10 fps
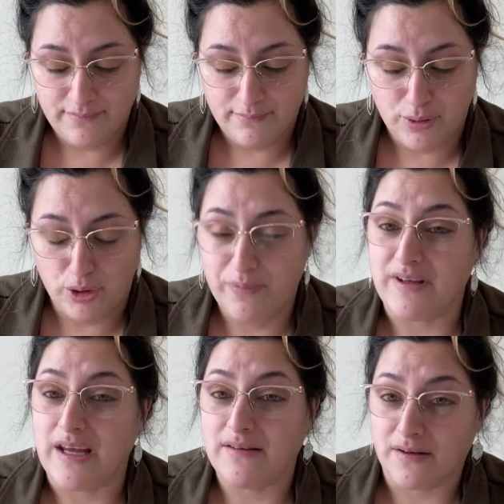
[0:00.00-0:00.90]
poop
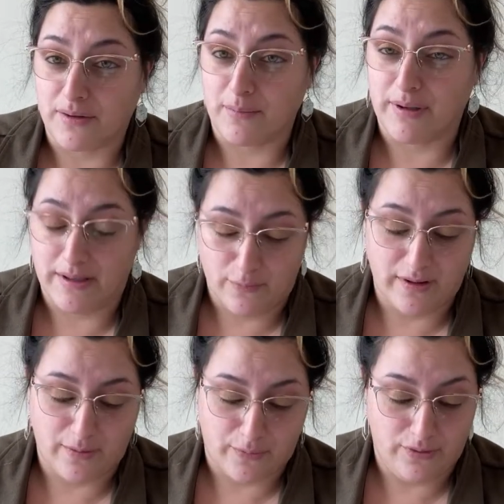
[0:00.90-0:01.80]
stains on their butt while
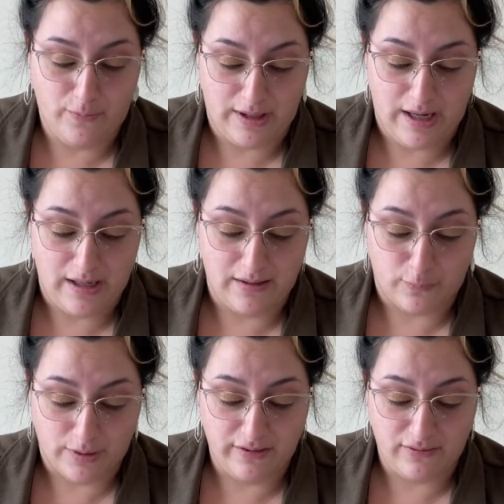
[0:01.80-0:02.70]
they were doing it and
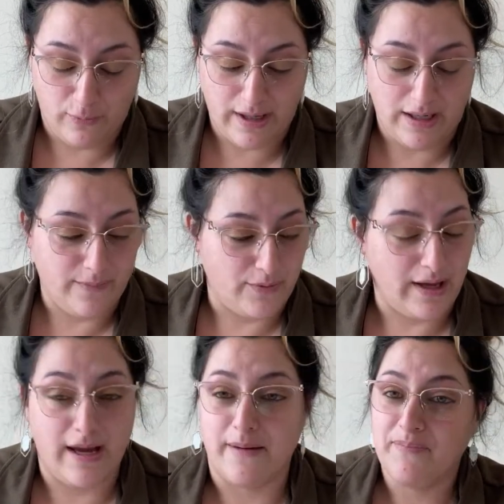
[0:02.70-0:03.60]
really sweaty,
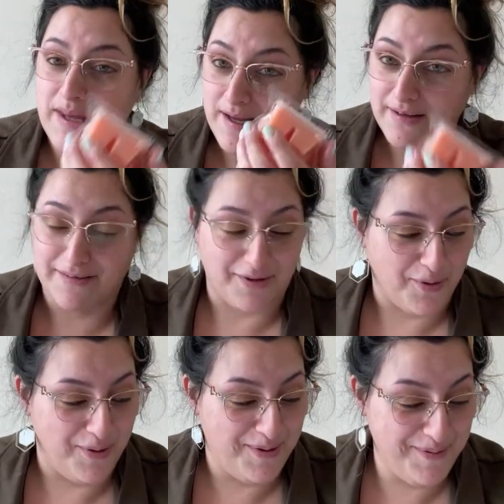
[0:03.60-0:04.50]
okay? So